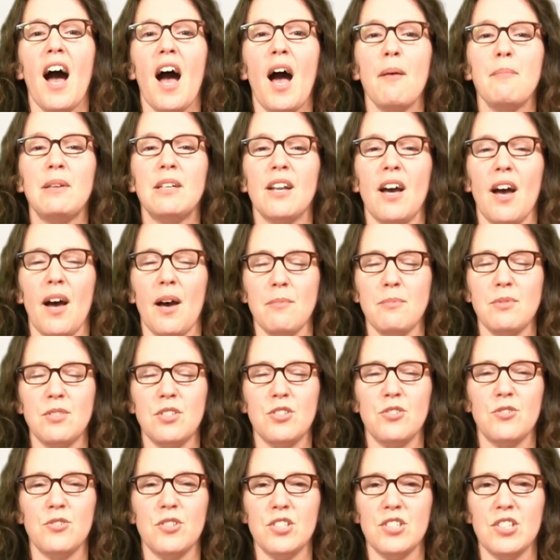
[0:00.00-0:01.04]
I'm an
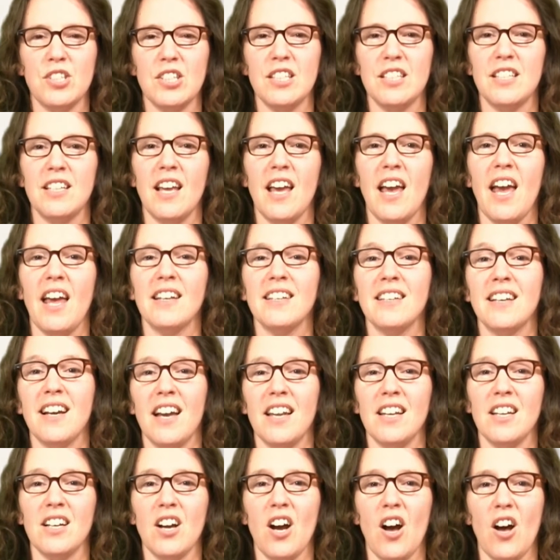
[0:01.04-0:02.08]
obstetrician and
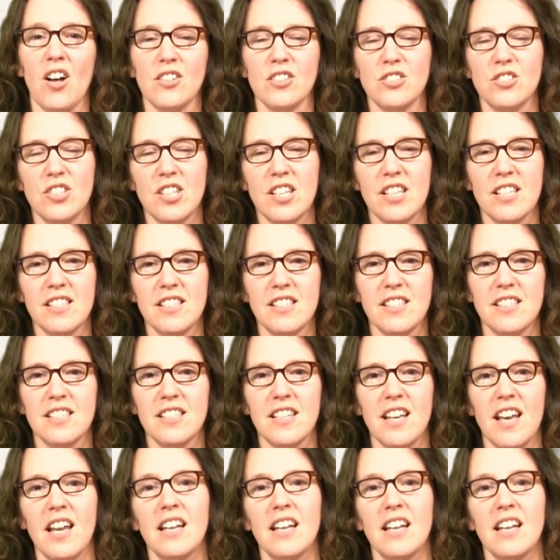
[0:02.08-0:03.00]
gynecologist